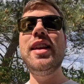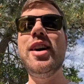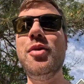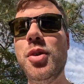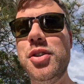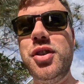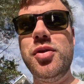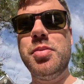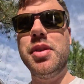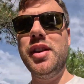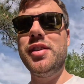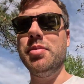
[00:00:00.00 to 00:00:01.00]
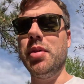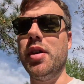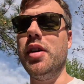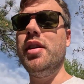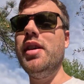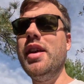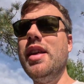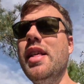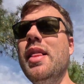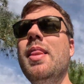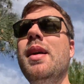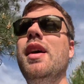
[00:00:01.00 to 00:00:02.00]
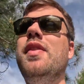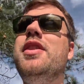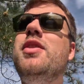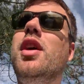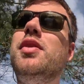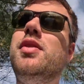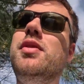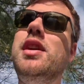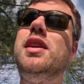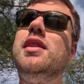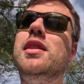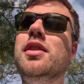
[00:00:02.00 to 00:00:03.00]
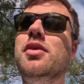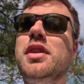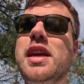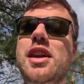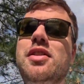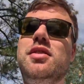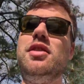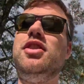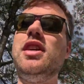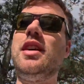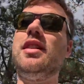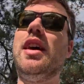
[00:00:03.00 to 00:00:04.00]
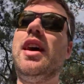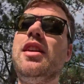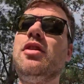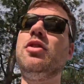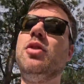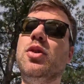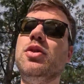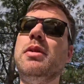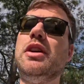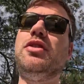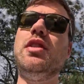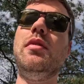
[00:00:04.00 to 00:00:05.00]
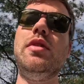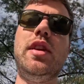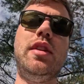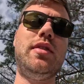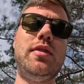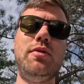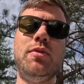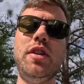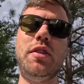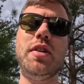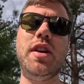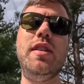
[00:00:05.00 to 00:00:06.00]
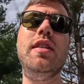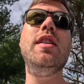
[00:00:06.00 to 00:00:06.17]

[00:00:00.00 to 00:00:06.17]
out once you replace the part. And then you also need the little gauges to check the hot and cold to make sure everything's reading right.